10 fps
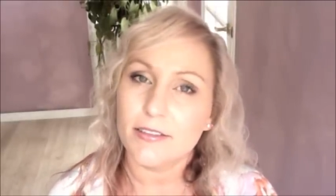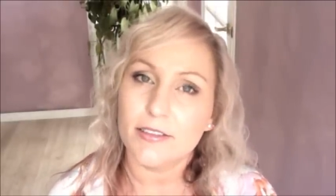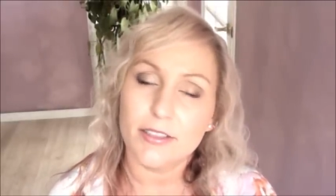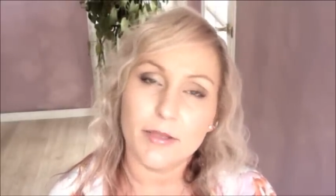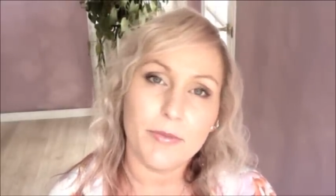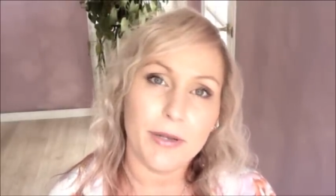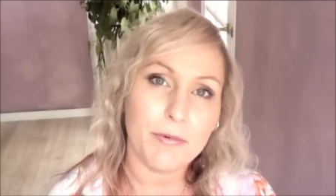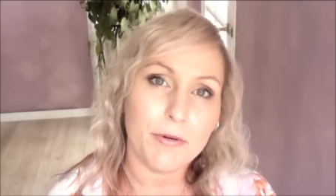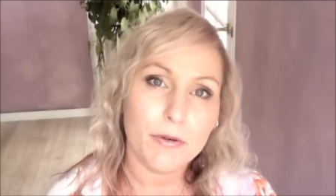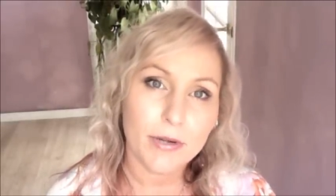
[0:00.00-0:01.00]
Some
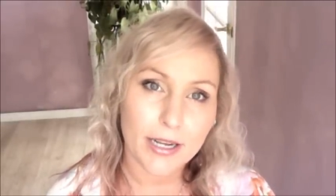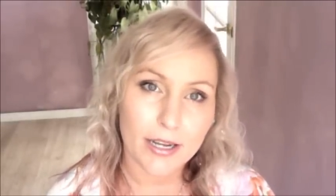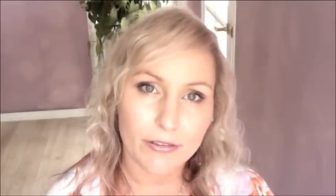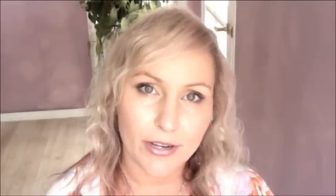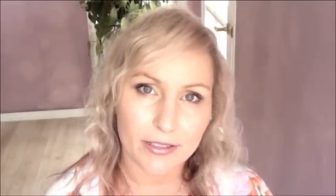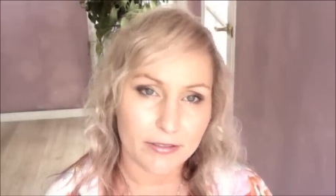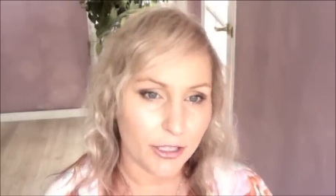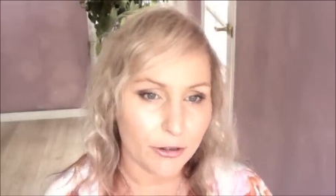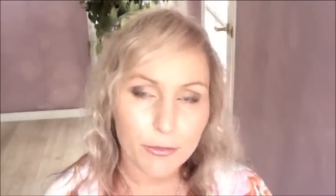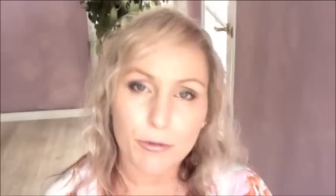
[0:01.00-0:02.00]
people have had
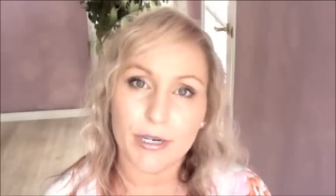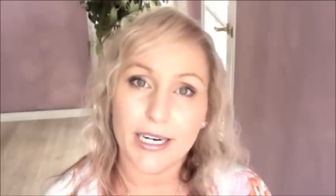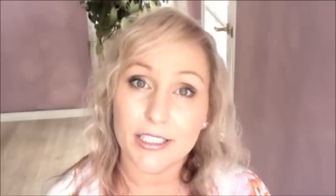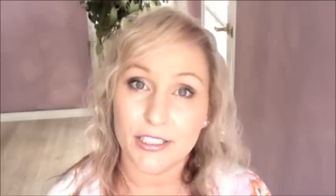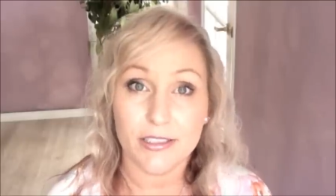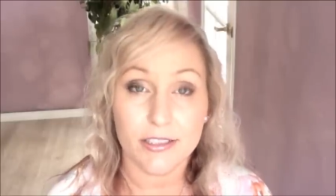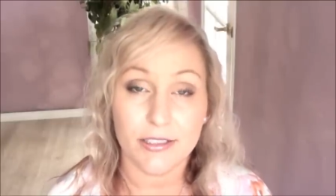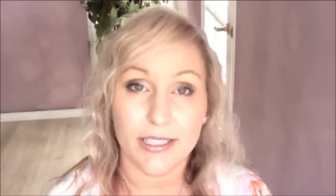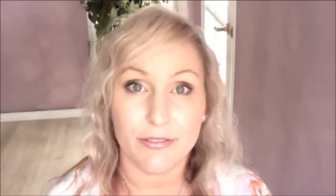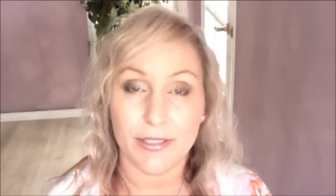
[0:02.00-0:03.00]
terrible reactions to
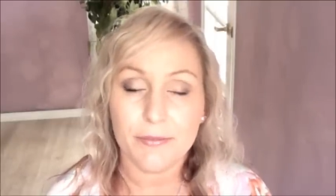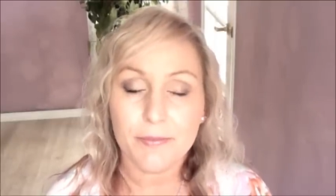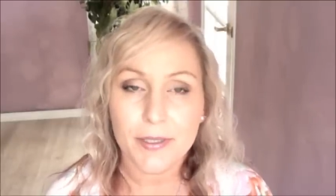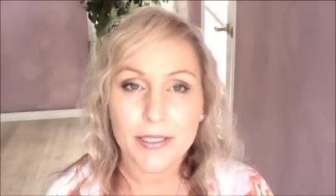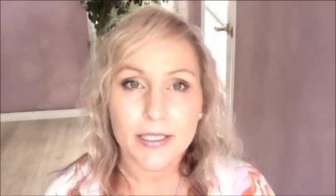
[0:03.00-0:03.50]
their venom,